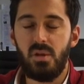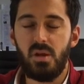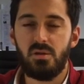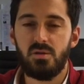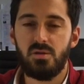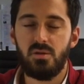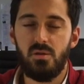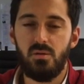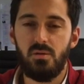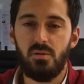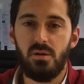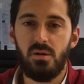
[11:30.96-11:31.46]

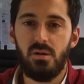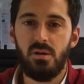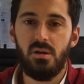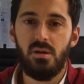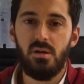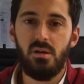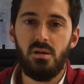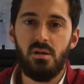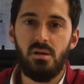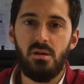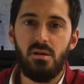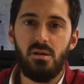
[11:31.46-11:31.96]
So
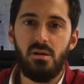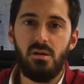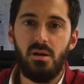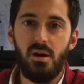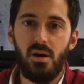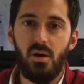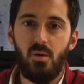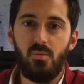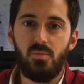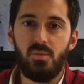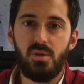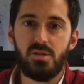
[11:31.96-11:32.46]

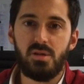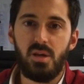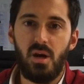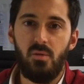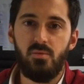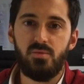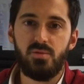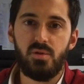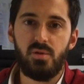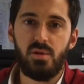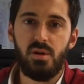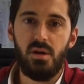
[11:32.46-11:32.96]
I hope this
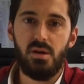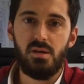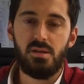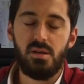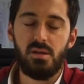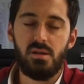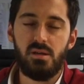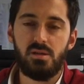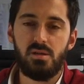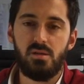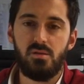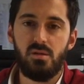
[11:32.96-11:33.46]
helps you guys,
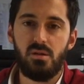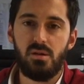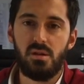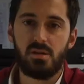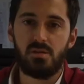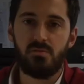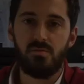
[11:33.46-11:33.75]
and I'll see you in the